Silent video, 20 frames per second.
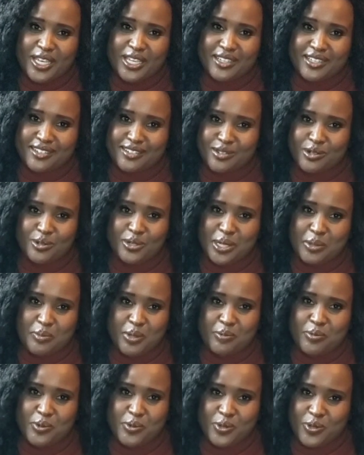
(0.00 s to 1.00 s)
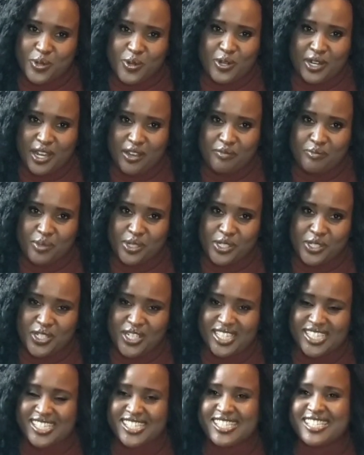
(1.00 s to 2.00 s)
Like, older people don't have
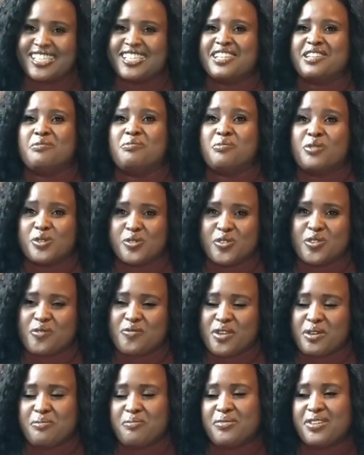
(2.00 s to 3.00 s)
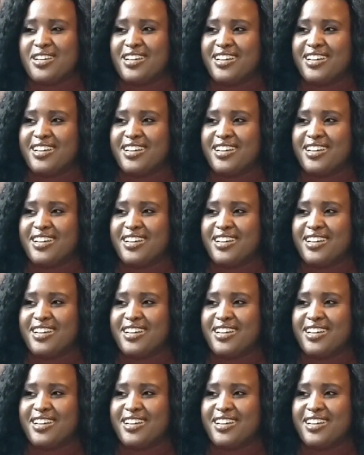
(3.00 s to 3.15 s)
patience, most of them,